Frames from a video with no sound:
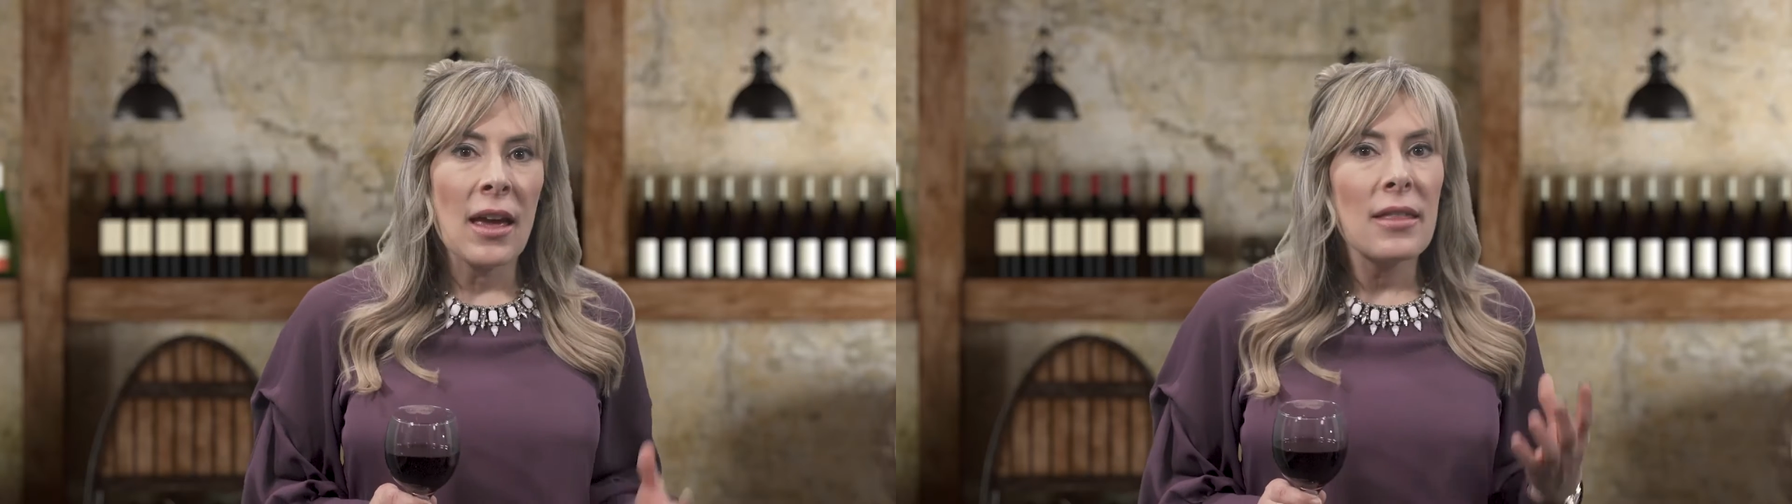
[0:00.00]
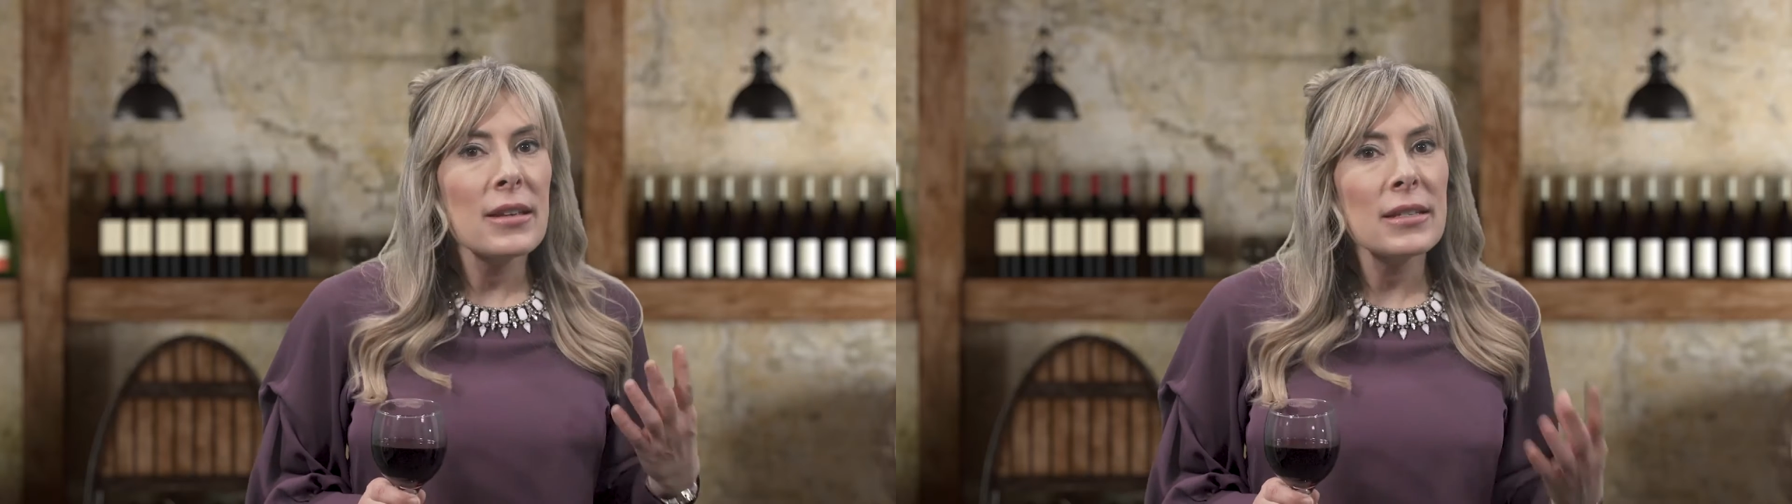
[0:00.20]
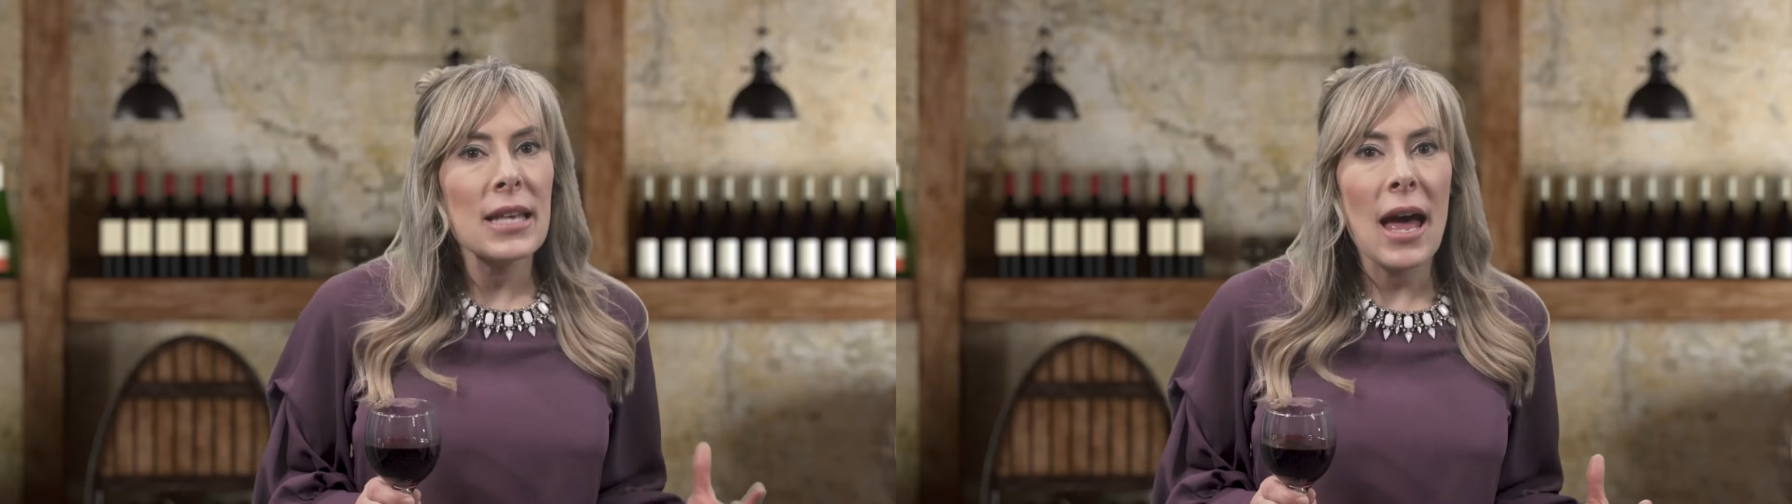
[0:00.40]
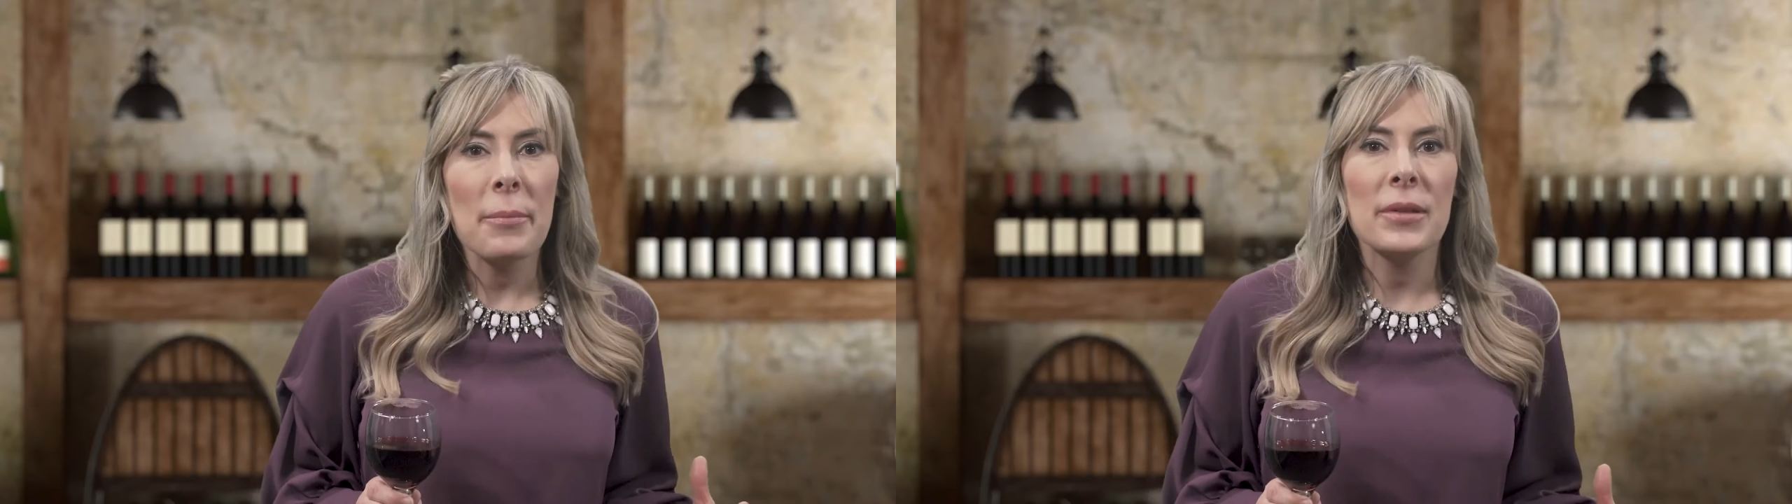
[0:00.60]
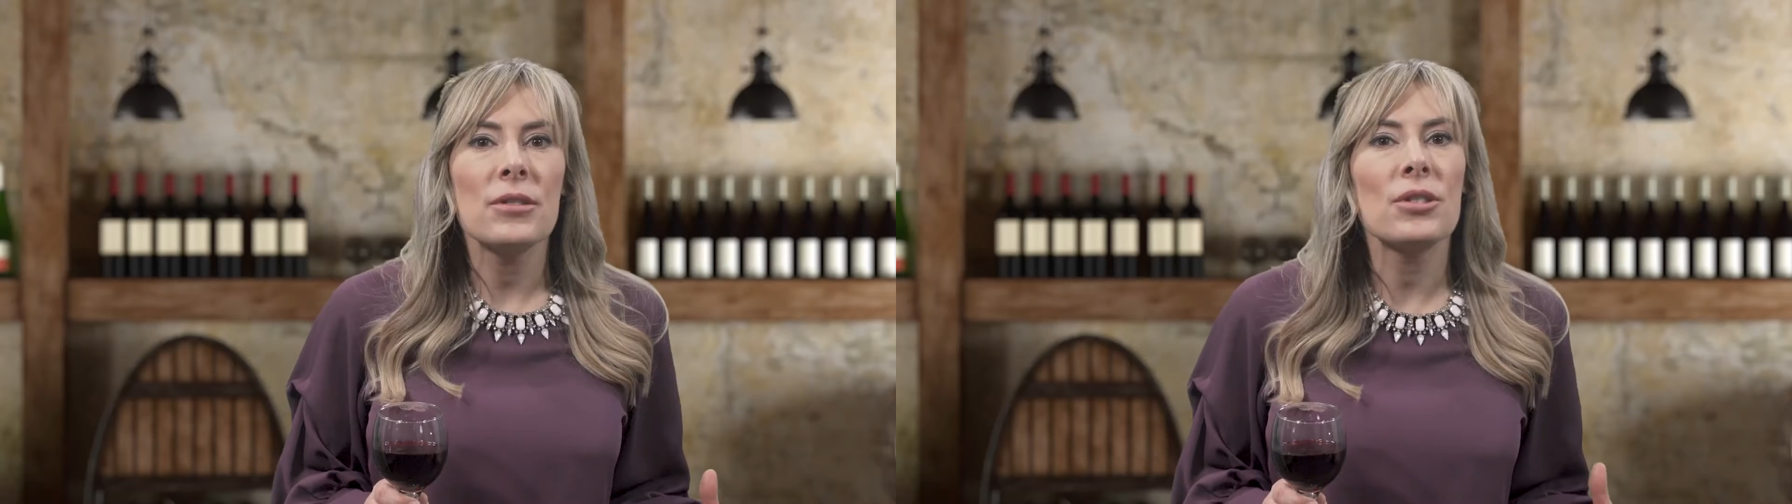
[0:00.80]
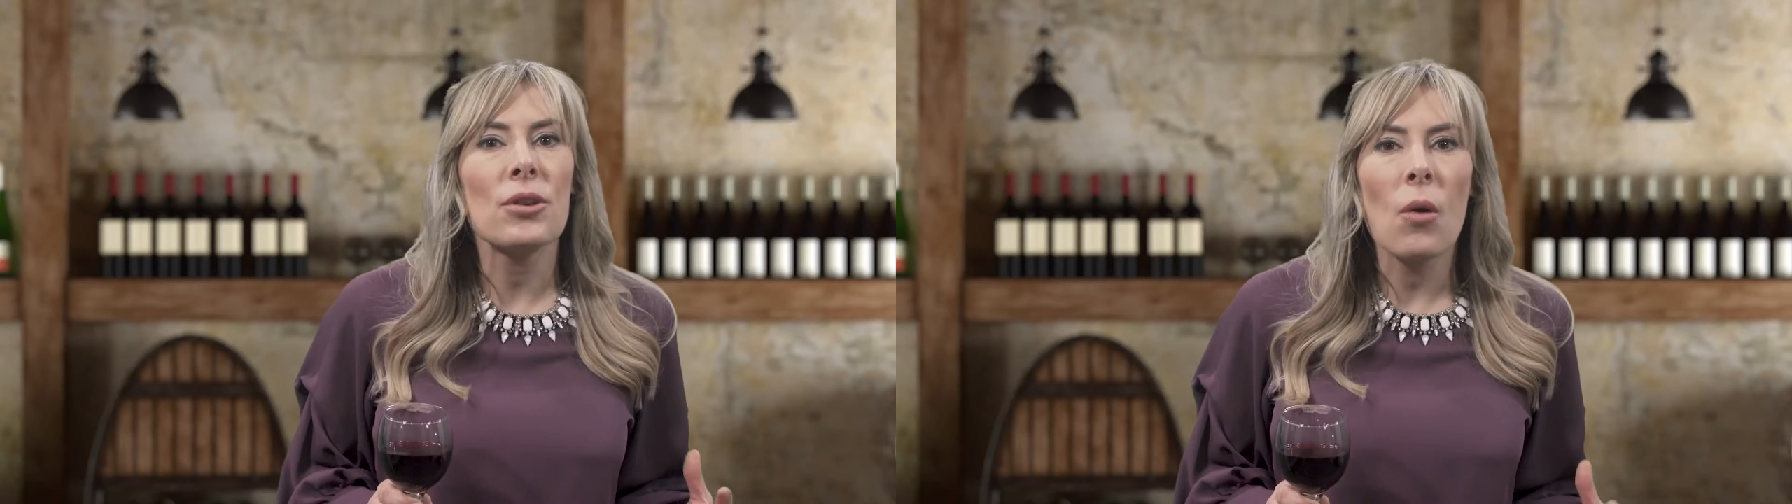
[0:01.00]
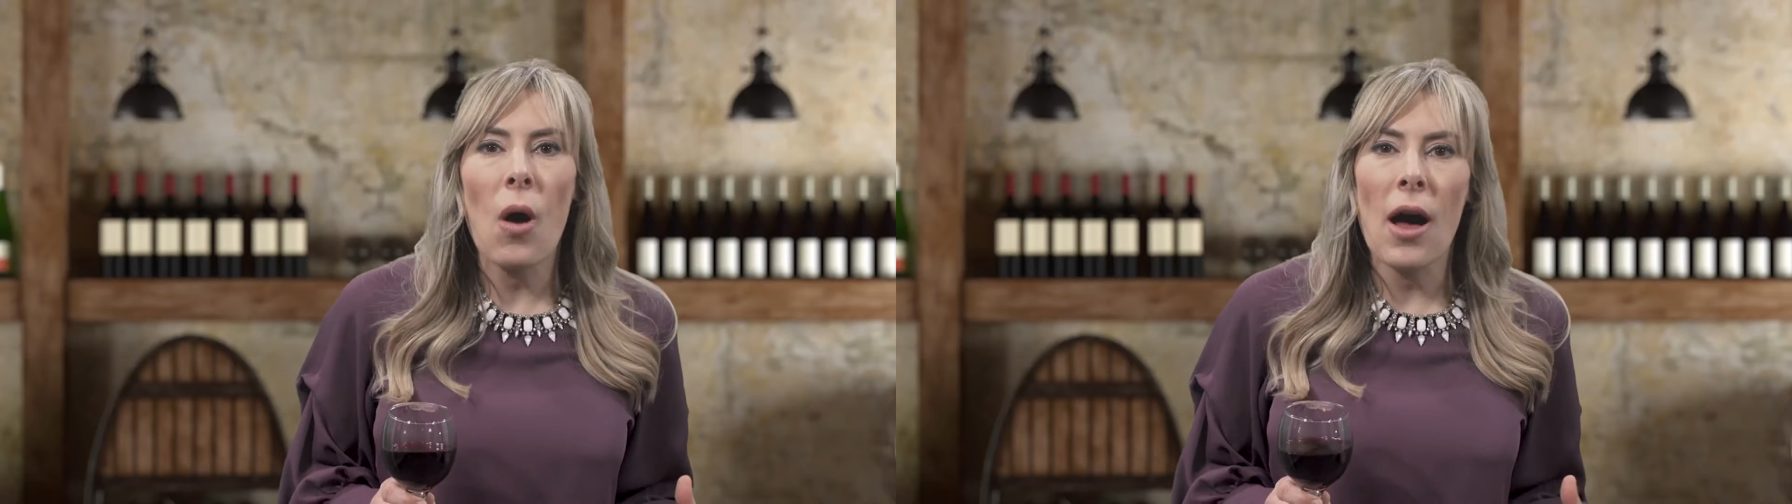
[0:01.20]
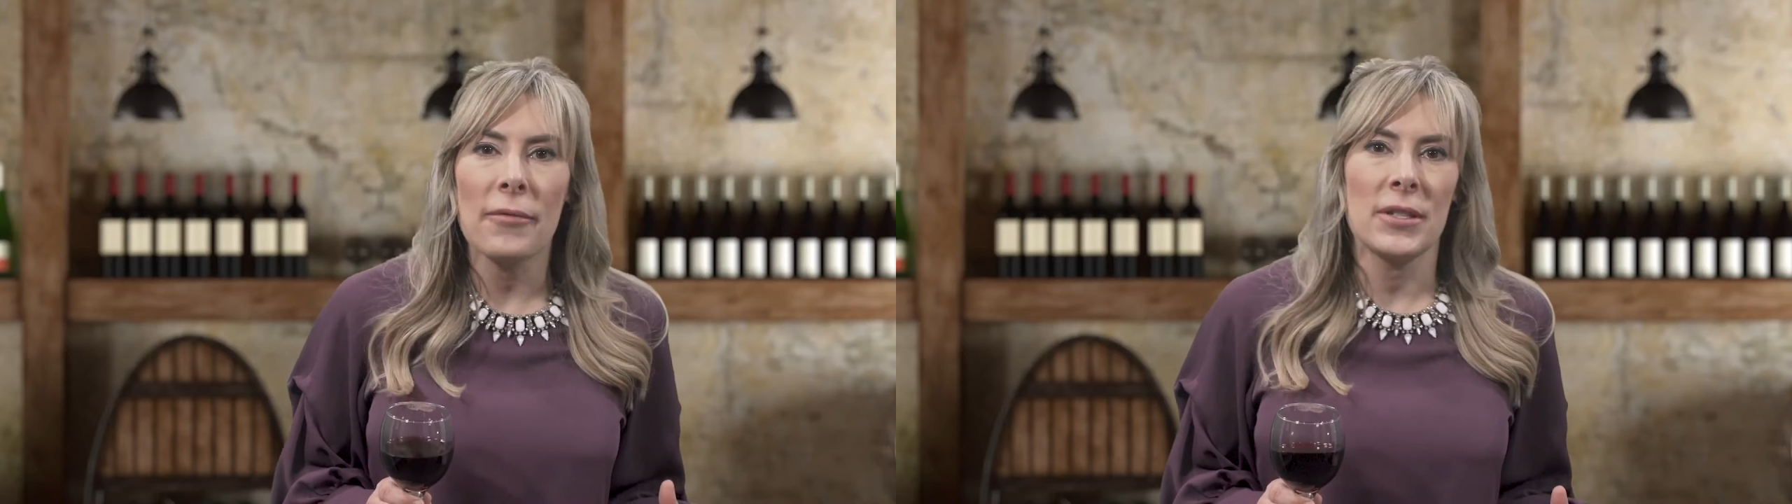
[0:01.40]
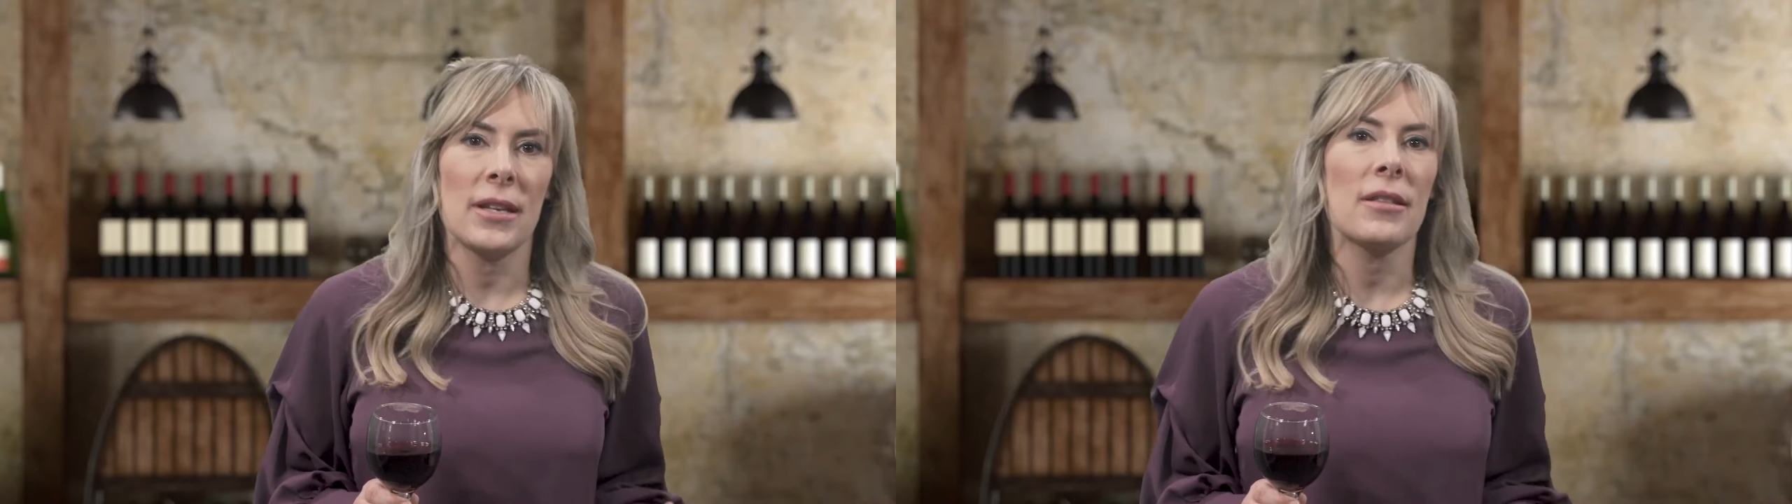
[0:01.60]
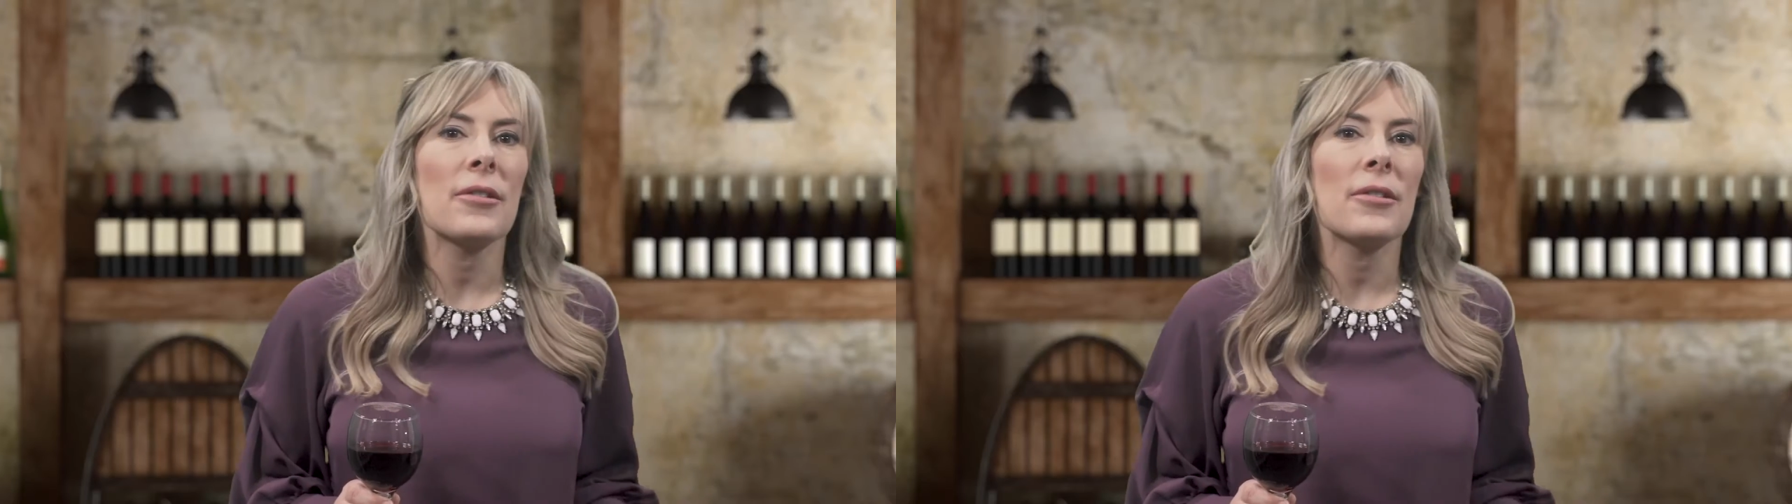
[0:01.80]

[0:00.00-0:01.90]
This happens so often,